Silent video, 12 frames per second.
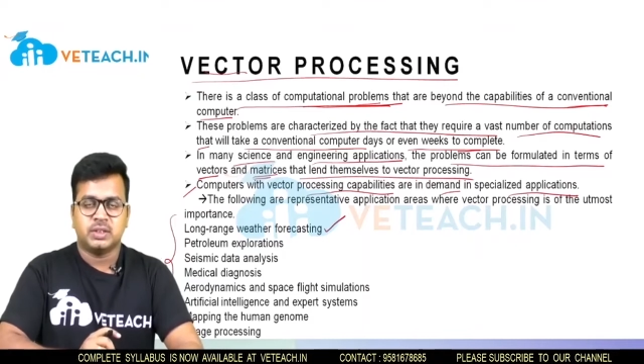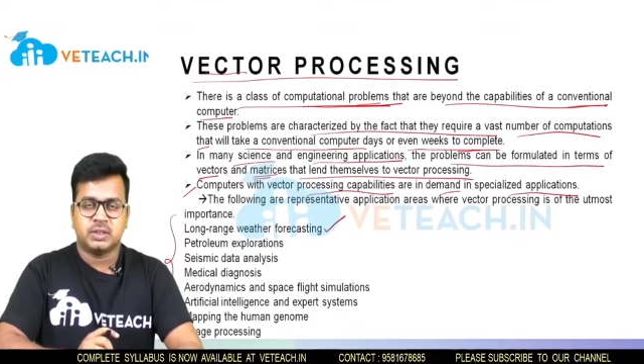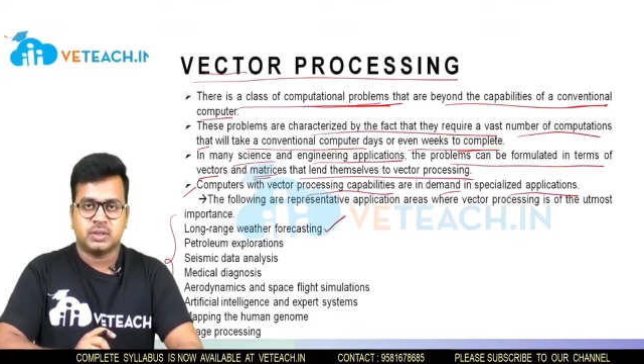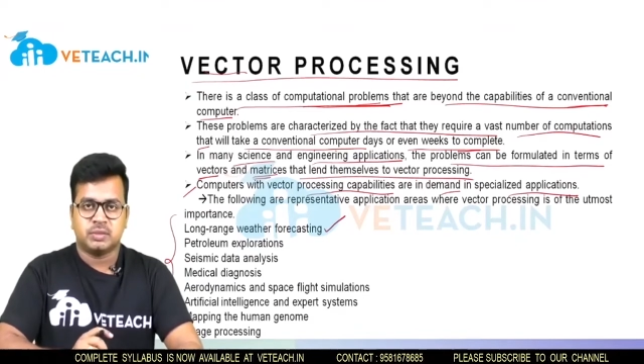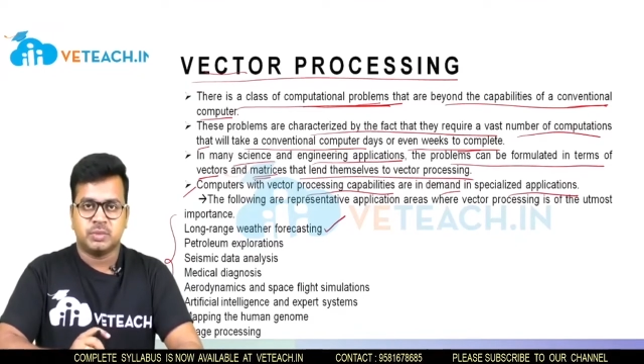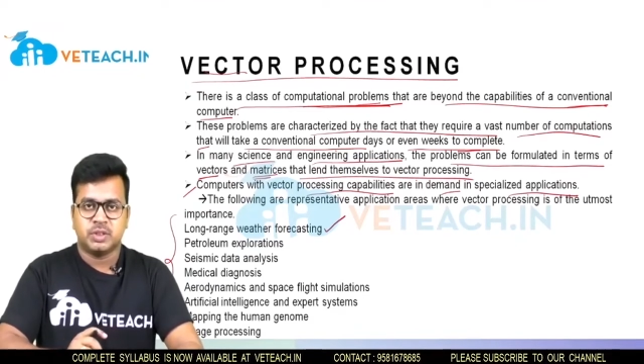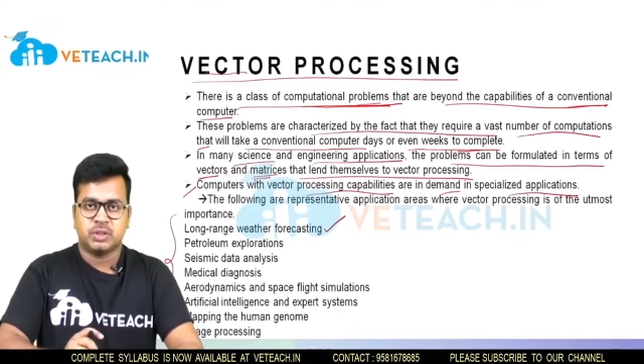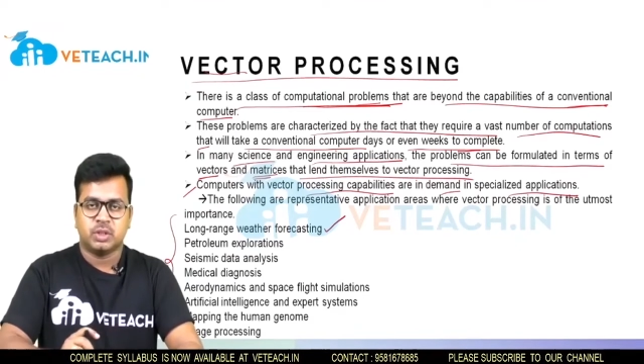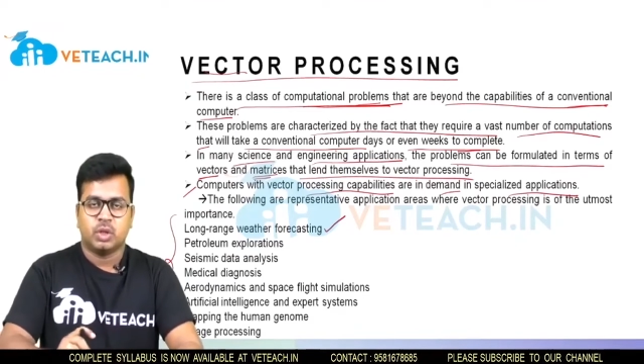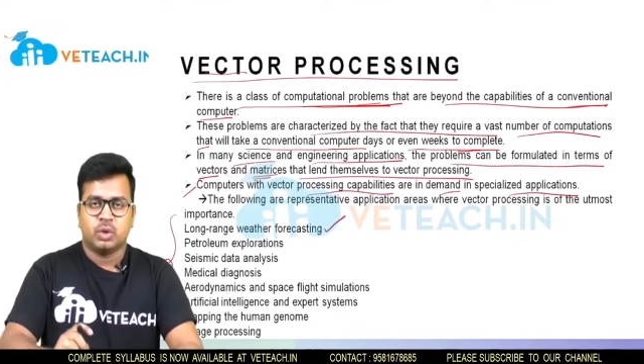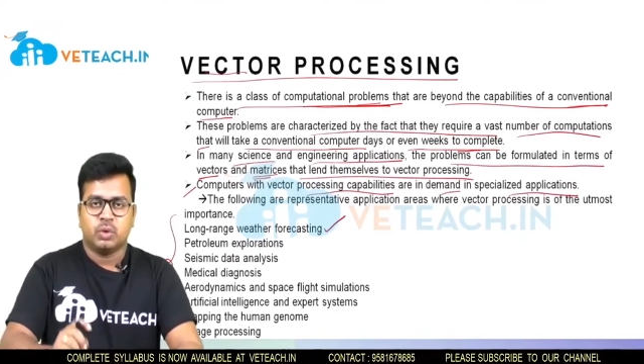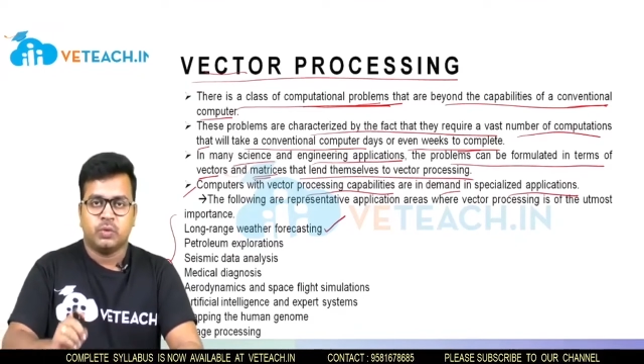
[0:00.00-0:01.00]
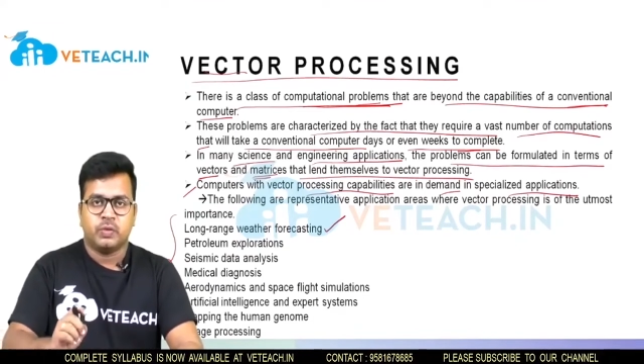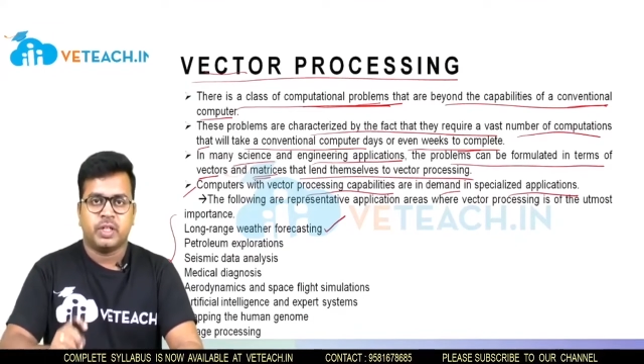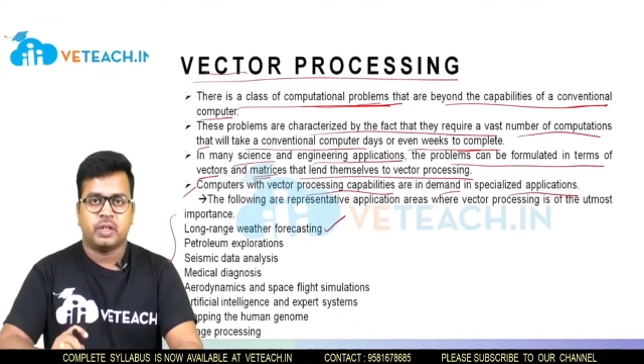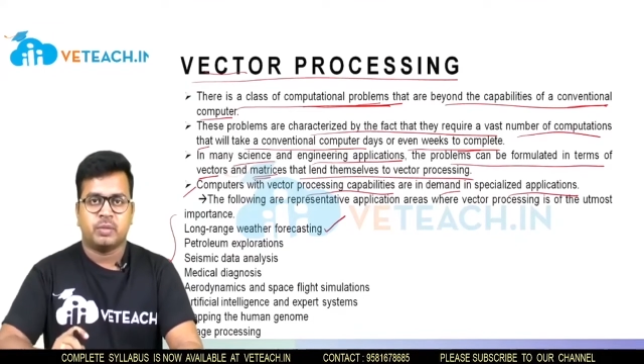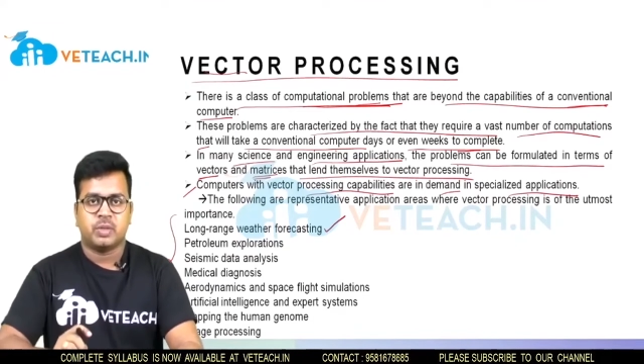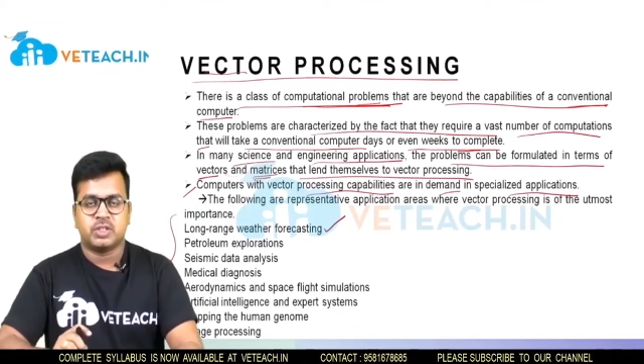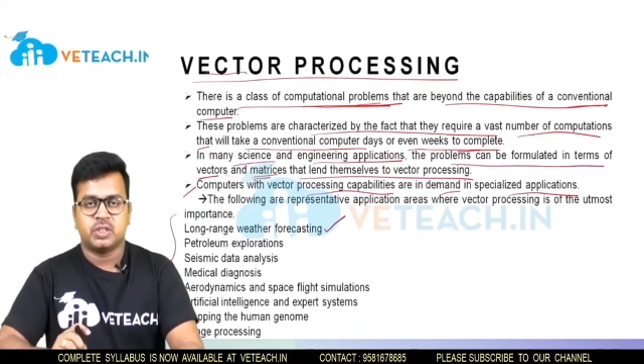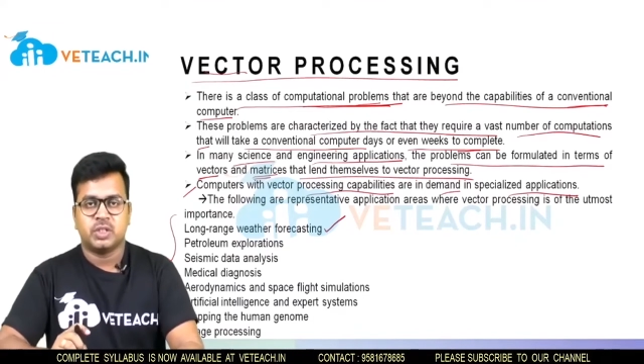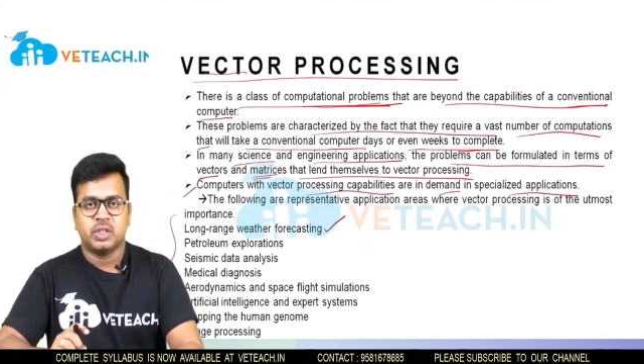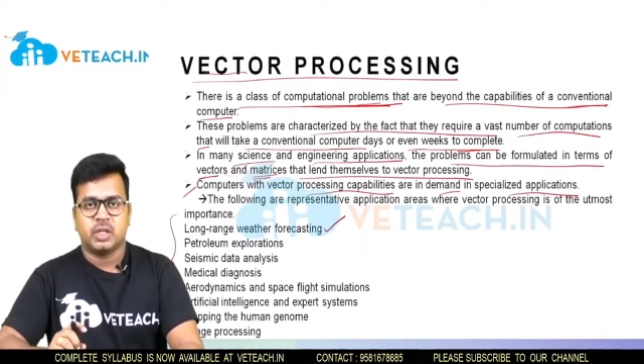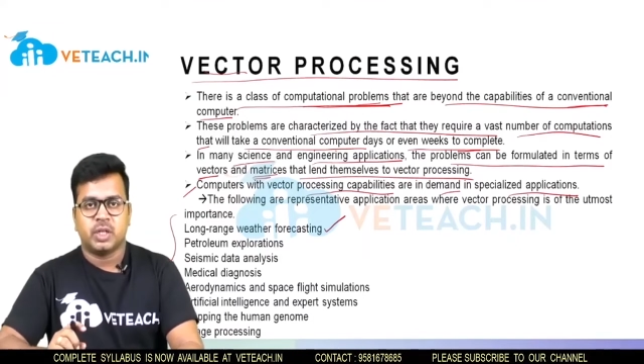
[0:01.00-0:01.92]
system is very much